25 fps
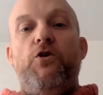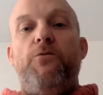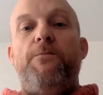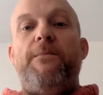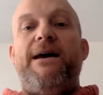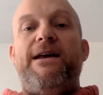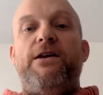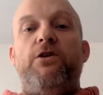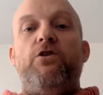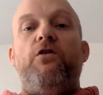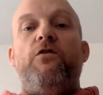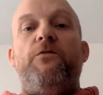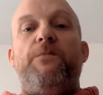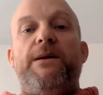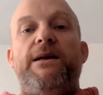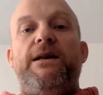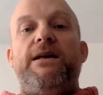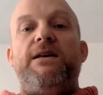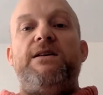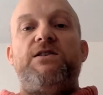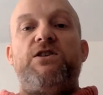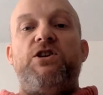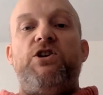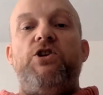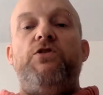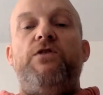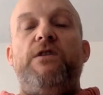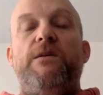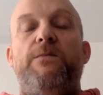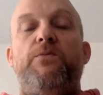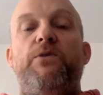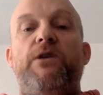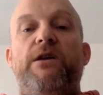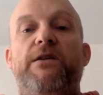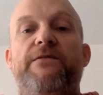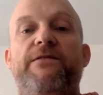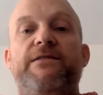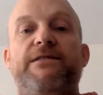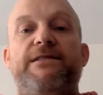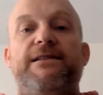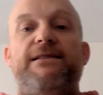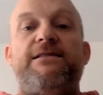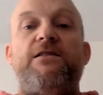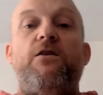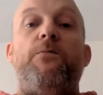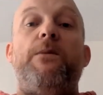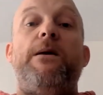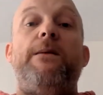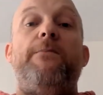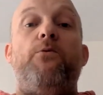who may not have been excluded previously,
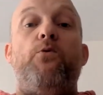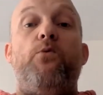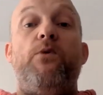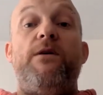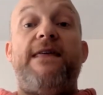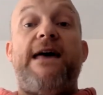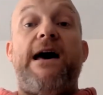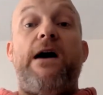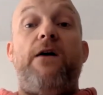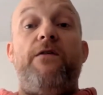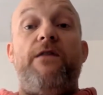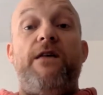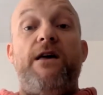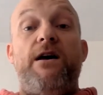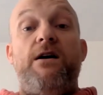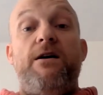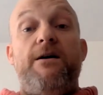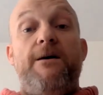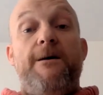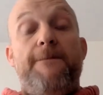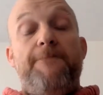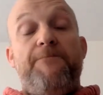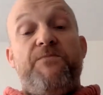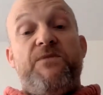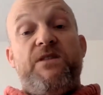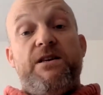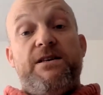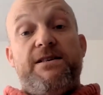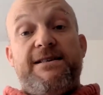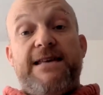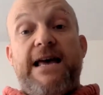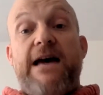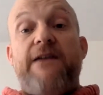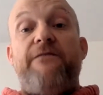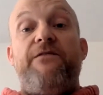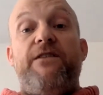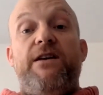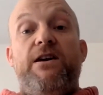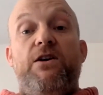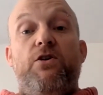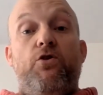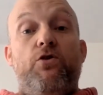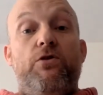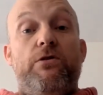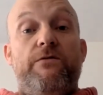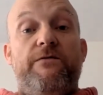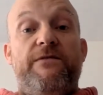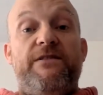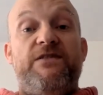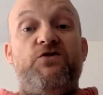so people without the savvy
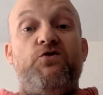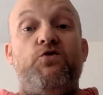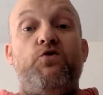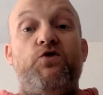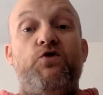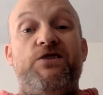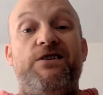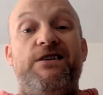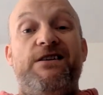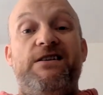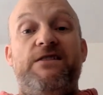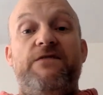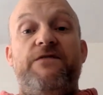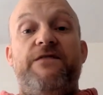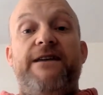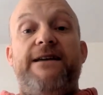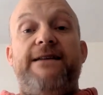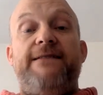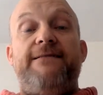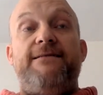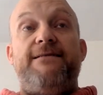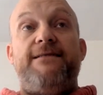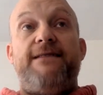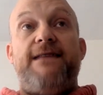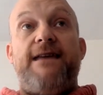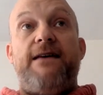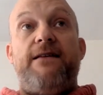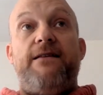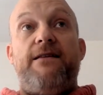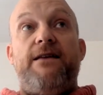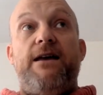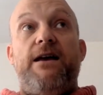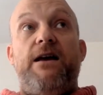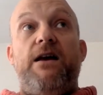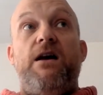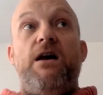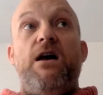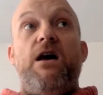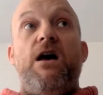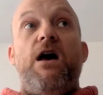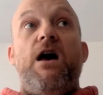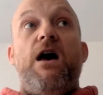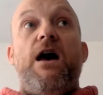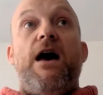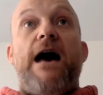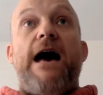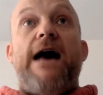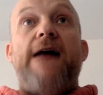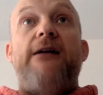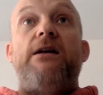or the resources for internet thing,
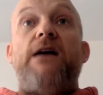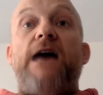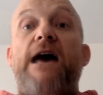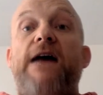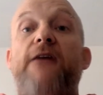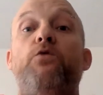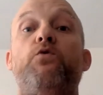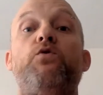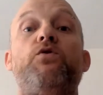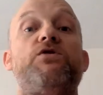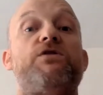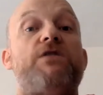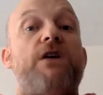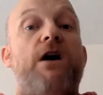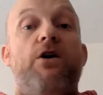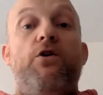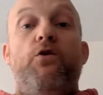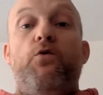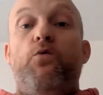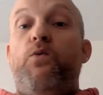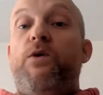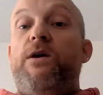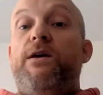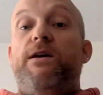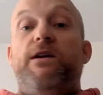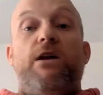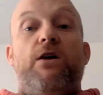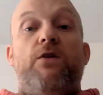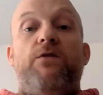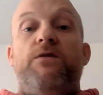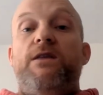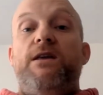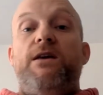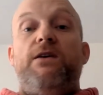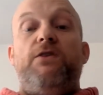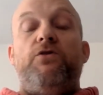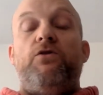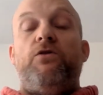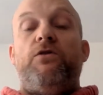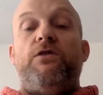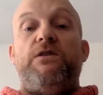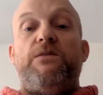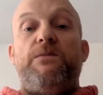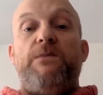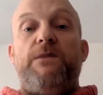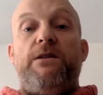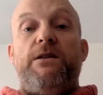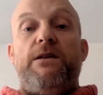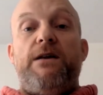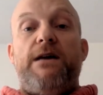and also the
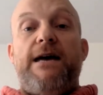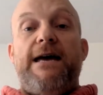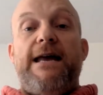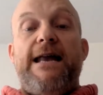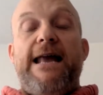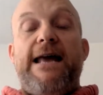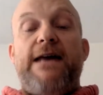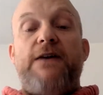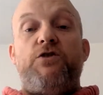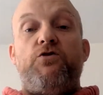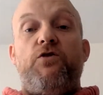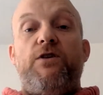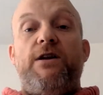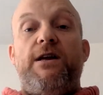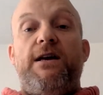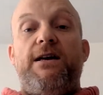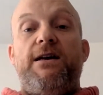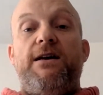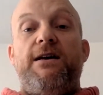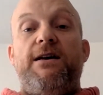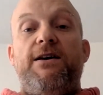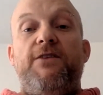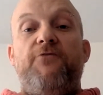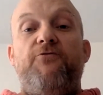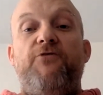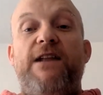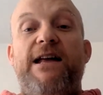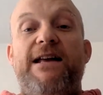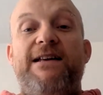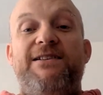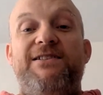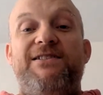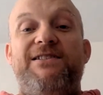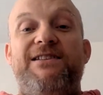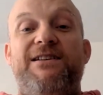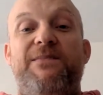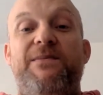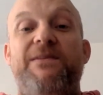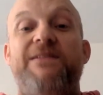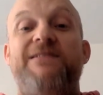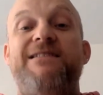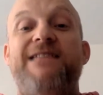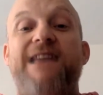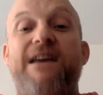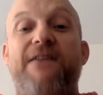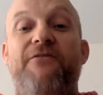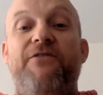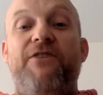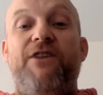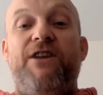acknowledgement that electronic relationship is
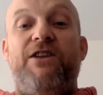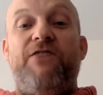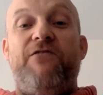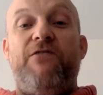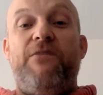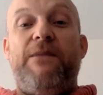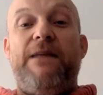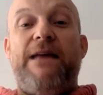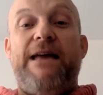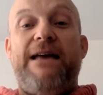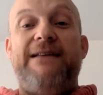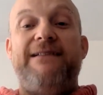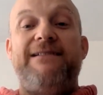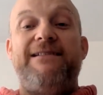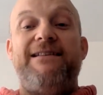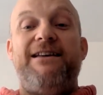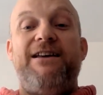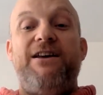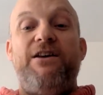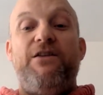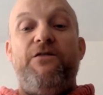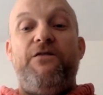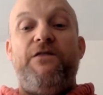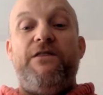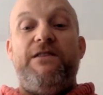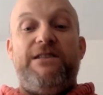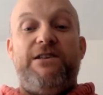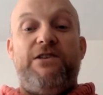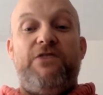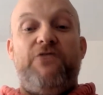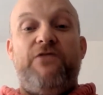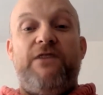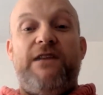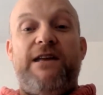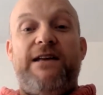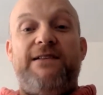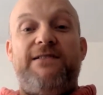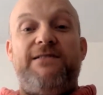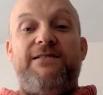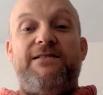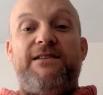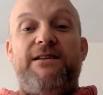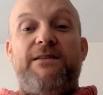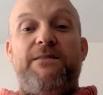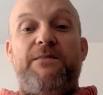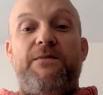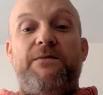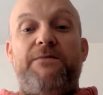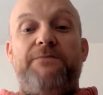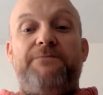never going to replace physical
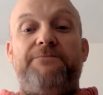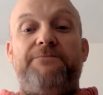relationship.